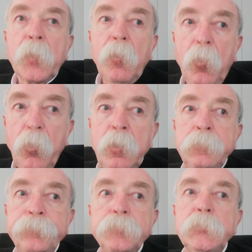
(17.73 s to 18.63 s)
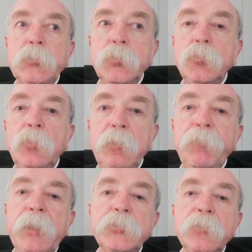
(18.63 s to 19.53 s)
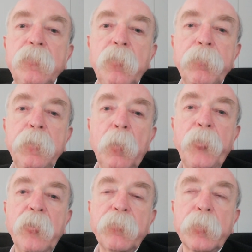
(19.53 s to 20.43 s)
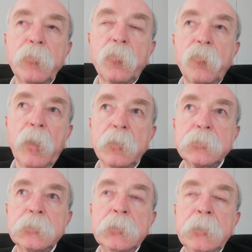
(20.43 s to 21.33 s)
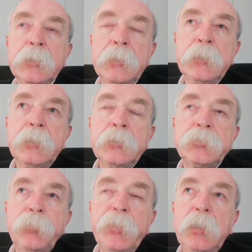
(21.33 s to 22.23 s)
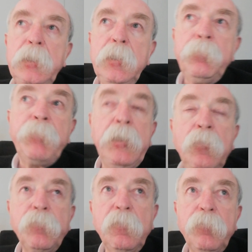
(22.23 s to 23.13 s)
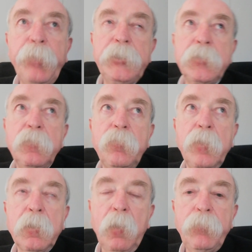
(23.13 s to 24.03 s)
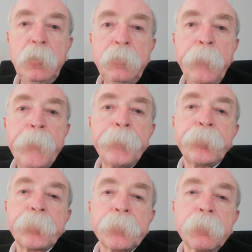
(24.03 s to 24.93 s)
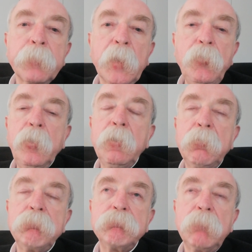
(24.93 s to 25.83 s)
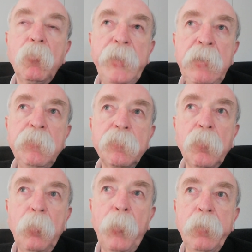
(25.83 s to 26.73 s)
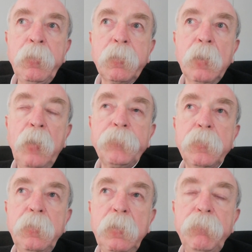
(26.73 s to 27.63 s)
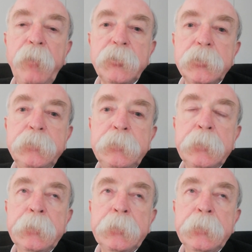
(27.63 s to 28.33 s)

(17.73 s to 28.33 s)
or to infections of the upper respiratory tract. Typically, many of these patients recover during weeks or months after the infection.